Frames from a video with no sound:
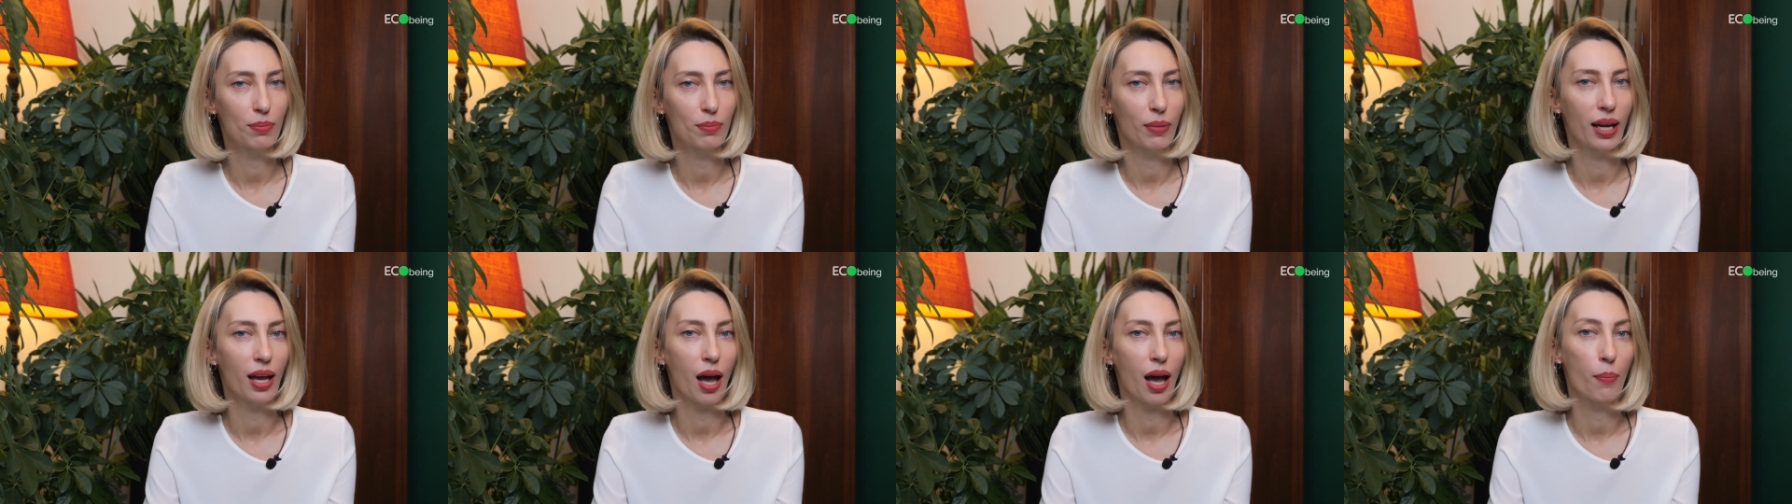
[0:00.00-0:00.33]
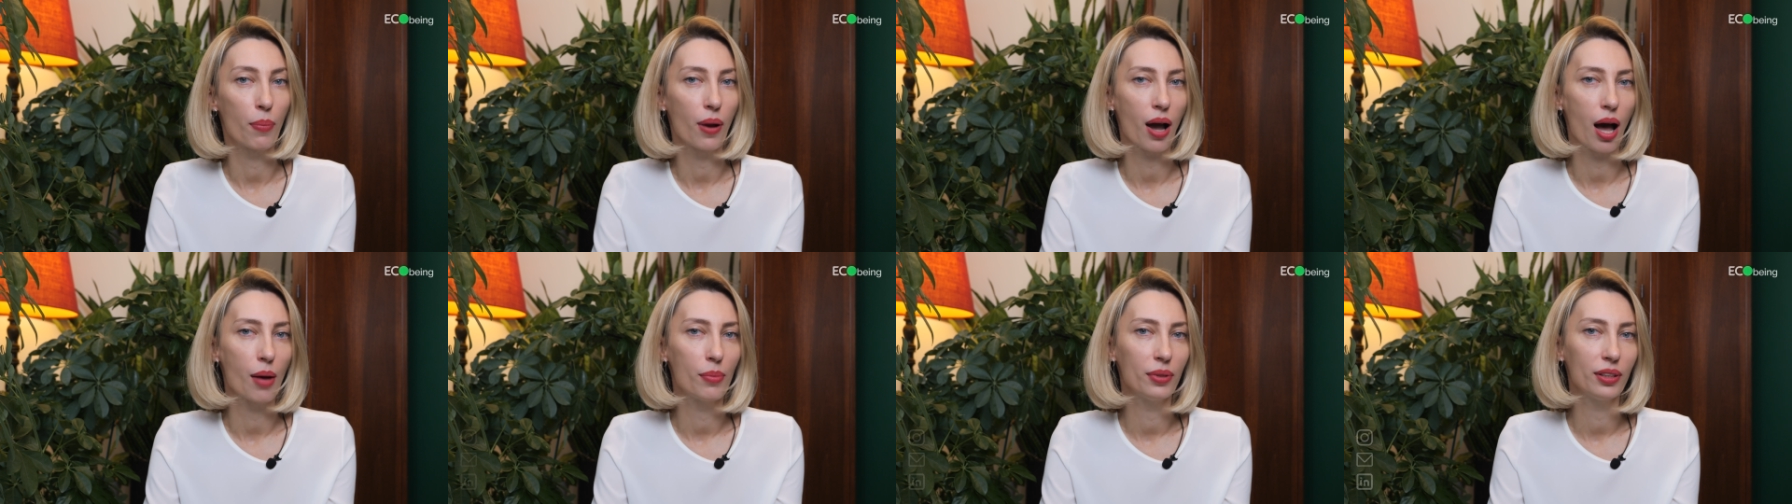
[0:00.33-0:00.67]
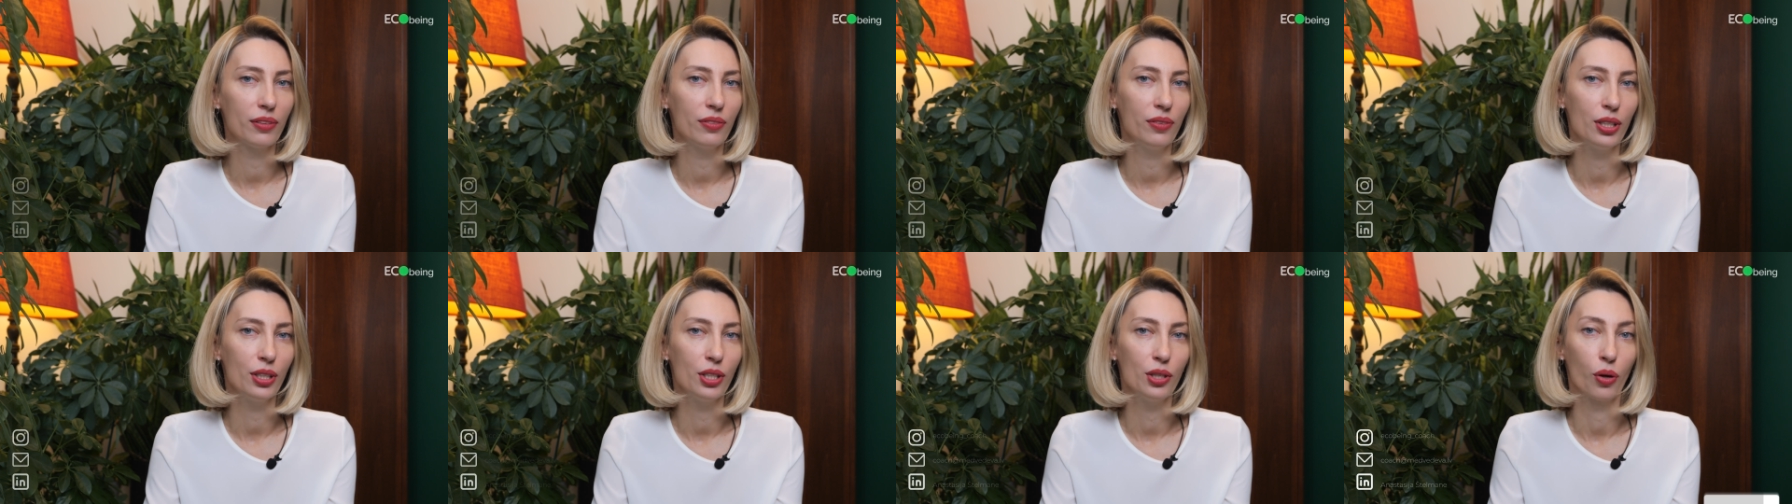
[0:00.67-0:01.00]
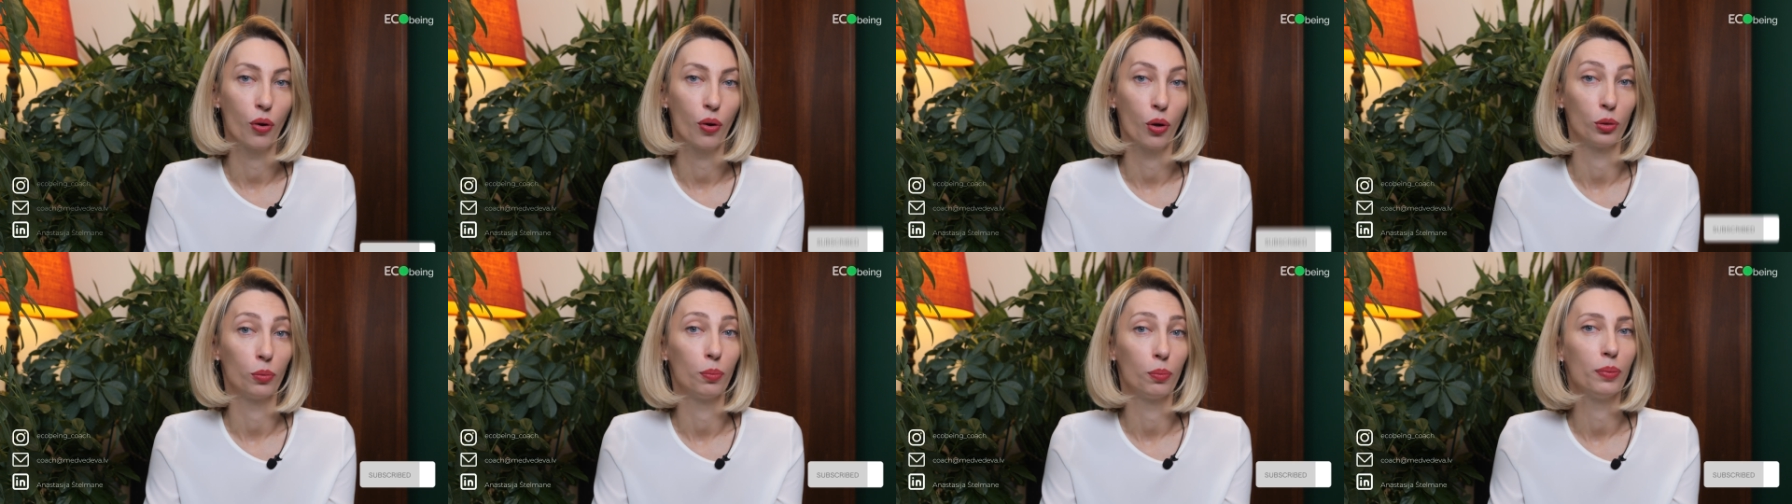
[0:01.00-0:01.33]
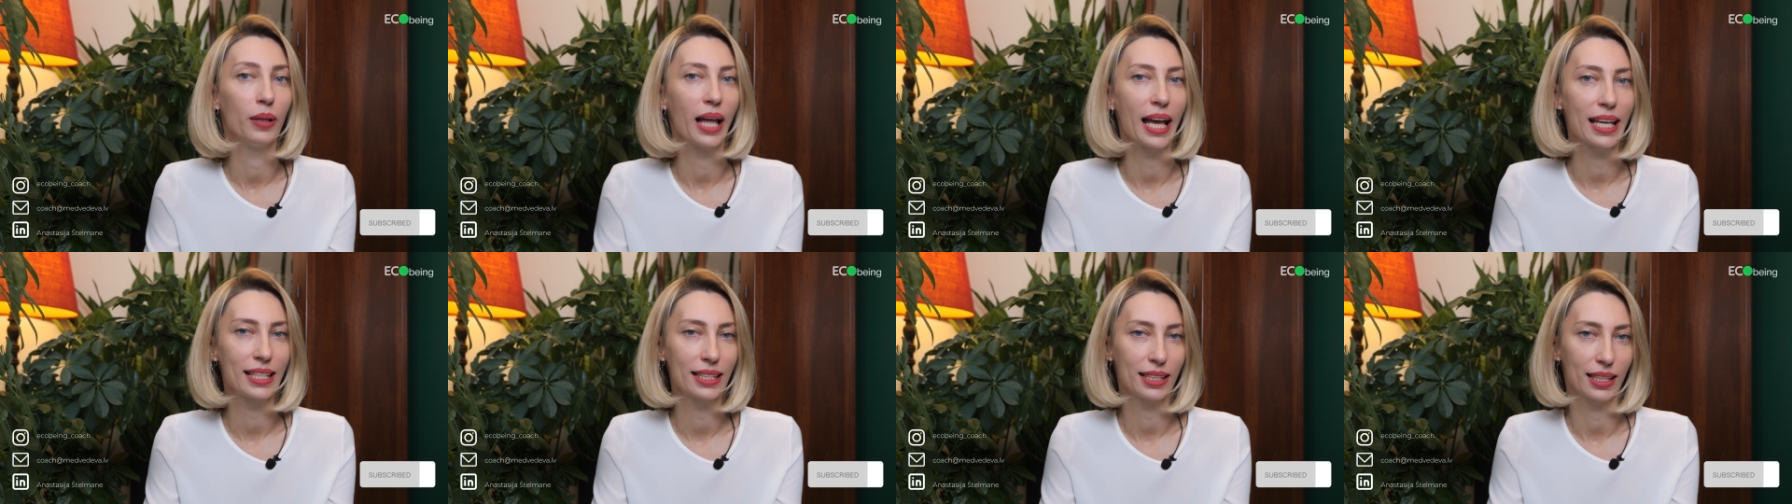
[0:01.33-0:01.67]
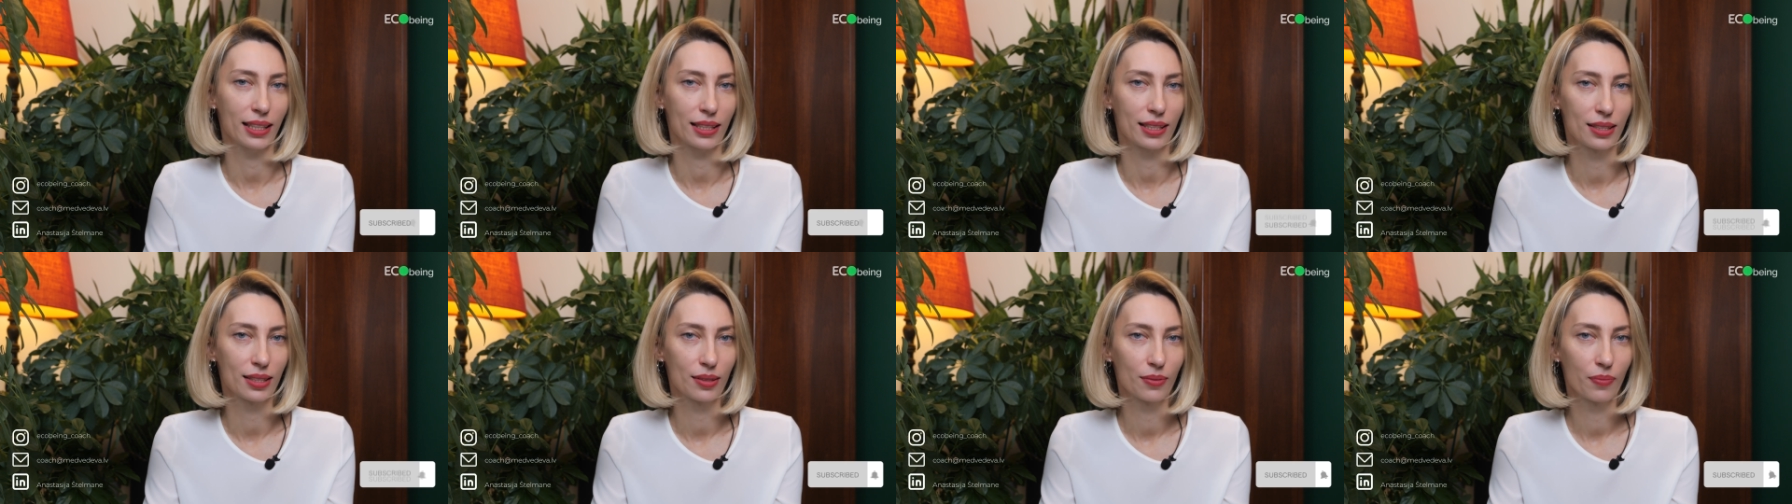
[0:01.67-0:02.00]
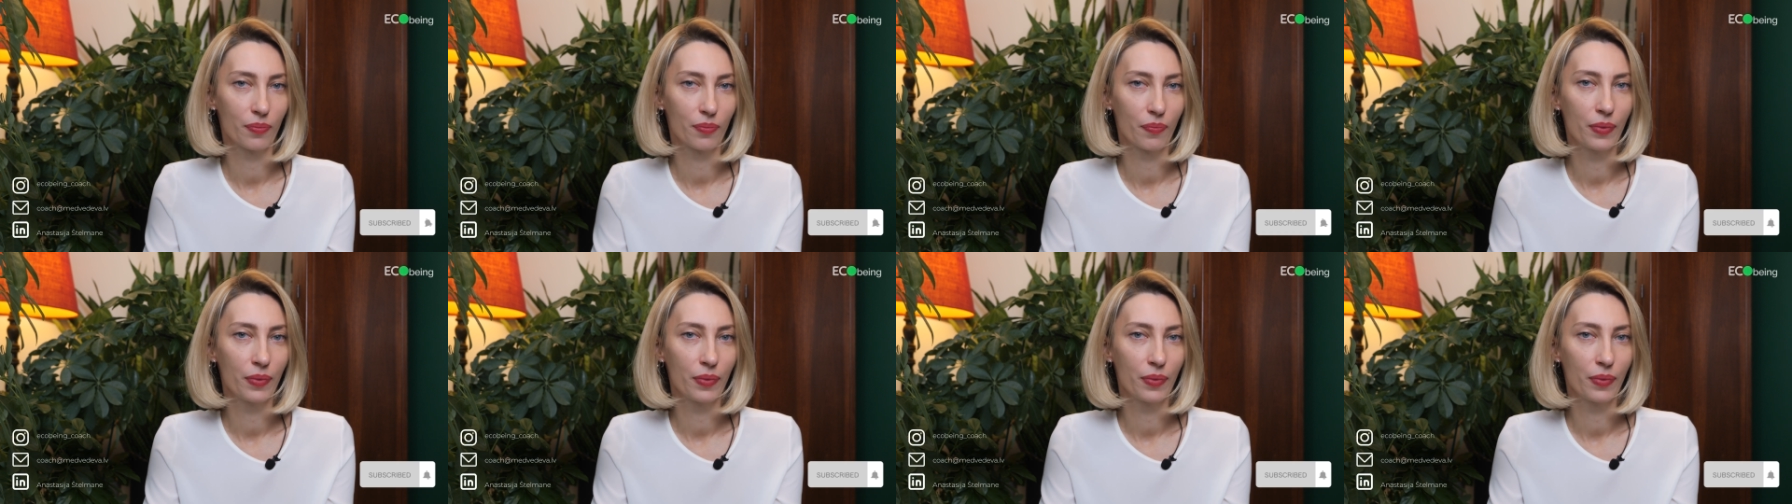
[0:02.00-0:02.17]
my upcoming video on plastics.